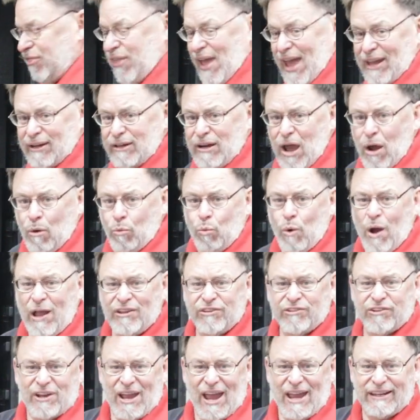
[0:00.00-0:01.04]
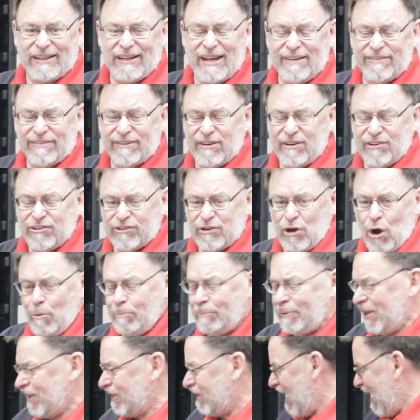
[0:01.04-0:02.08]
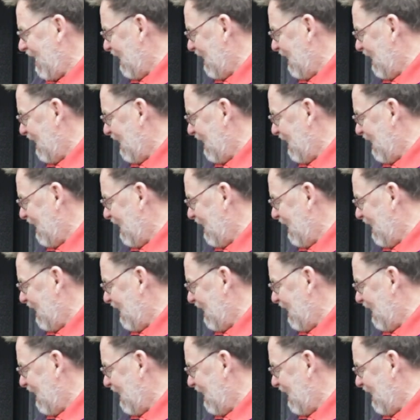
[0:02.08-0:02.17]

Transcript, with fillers: then once I get the scope in